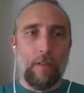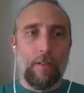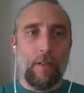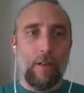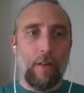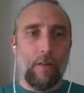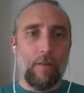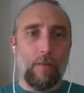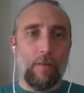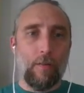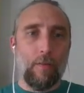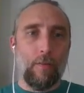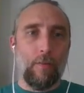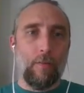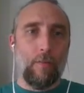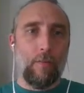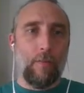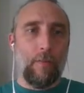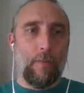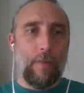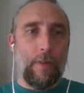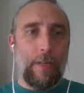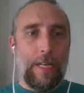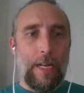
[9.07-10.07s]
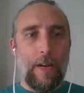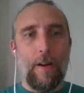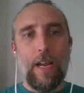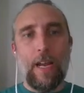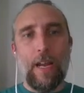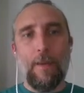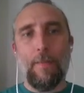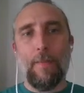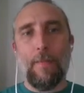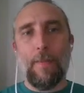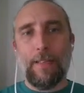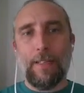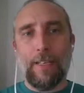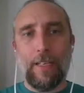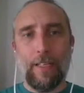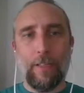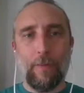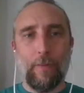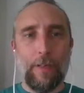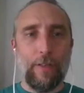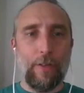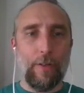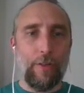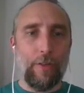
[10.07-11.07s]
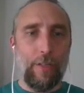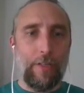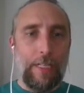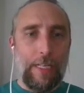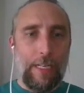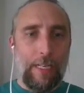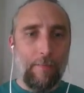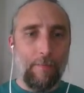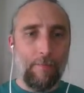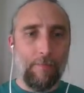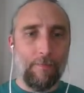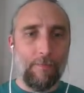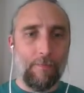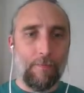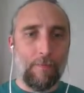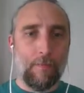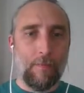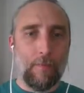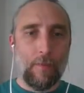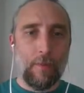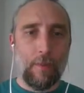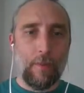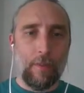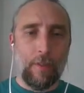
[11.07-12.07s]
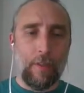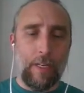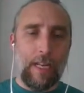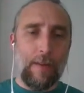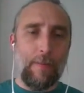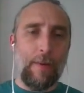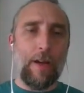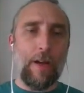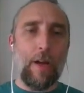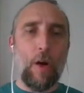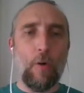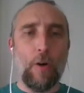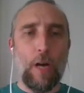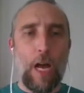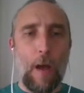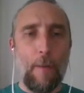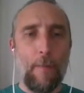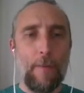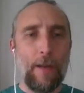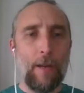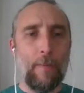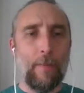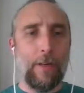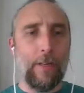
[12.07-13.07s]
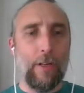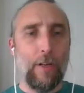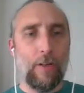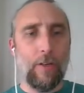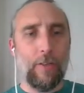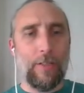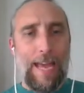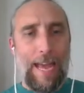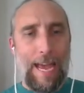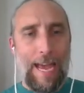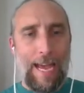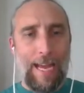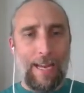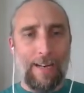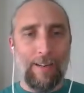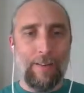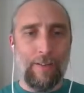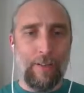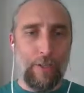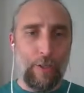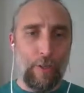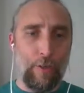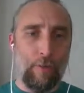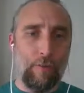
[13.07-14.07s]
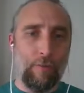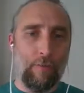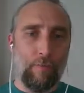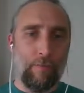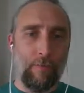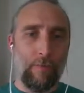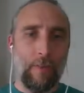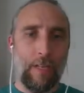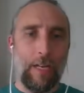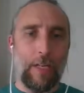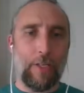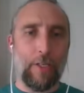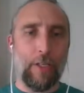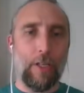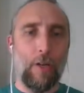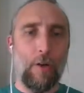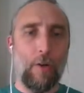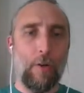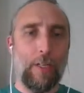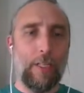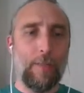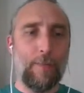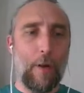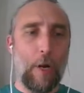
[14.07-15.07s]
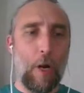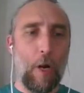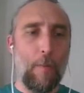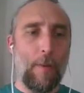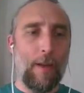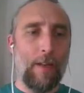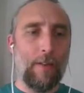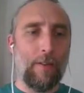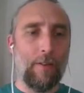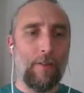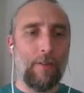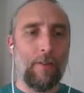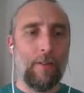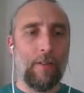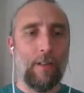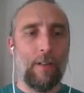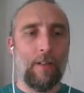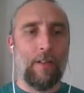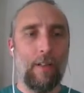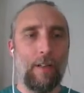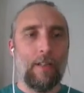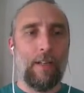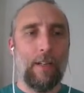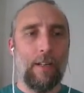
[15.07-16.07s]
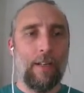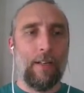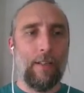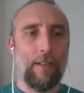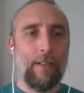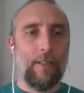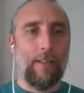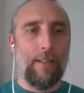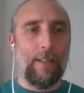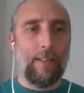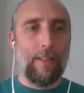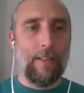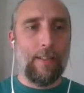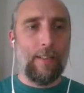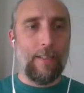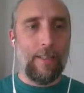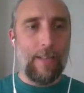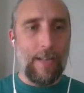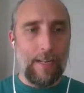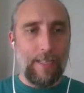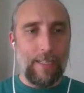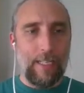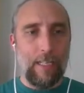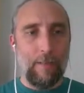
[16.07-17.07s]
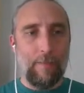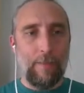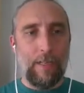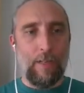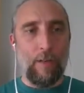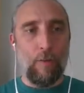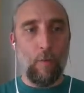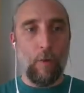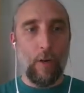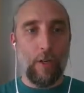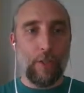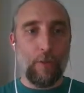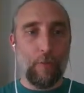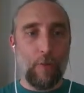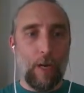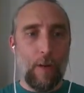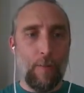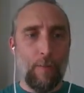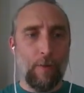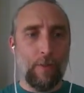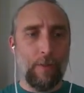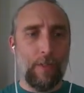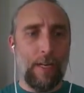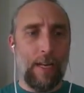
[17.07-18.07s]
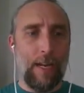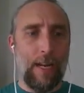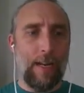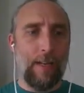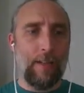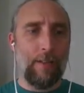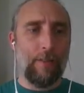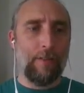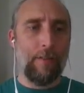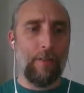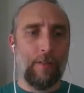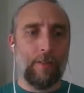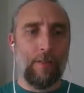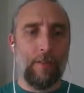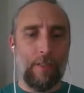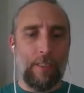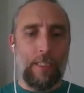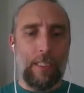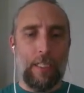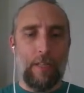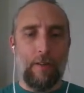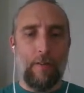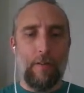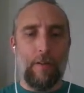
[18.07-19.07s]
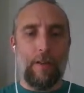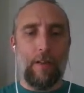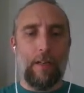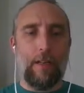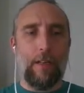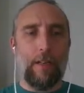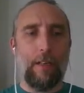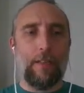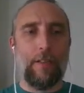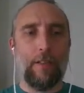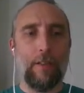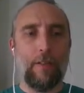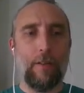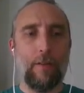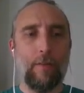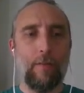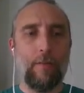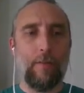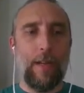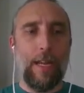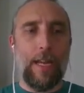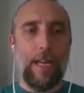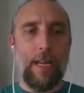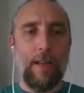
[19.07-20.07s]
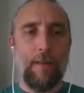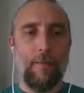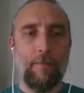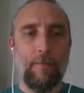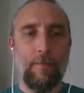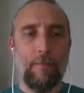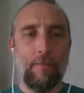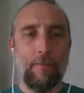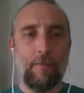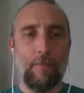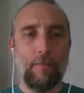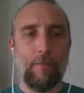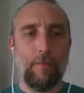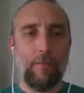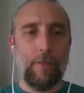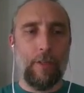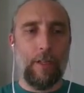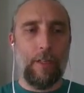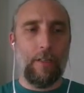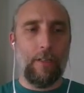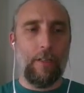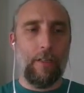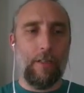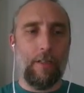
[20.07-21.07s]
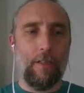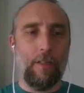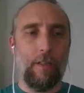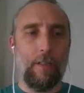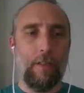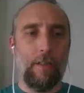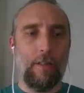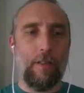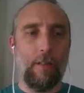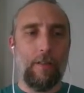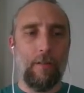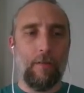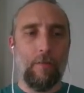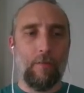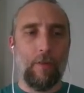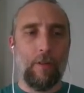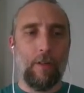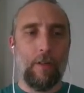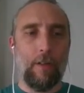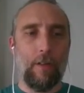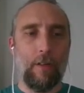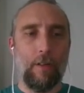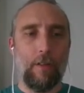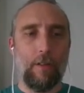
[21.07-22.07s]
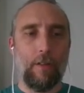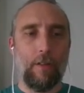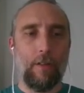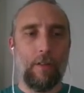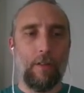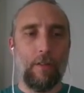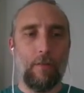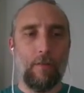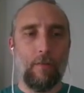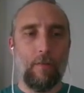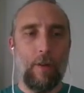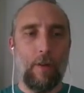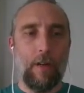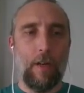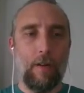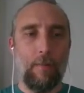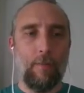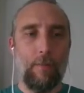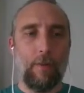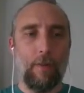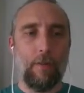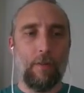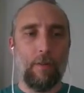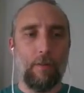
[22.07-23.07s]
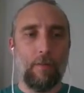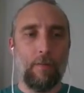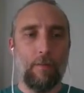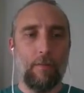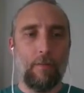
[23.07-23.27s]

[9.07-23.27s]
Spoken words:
So here I am in my test research team. To get my own copy, I'm going to go to Add New / Clone Experiment, select the CITB Wordscramble task, give it its own name, JT Wordscramble,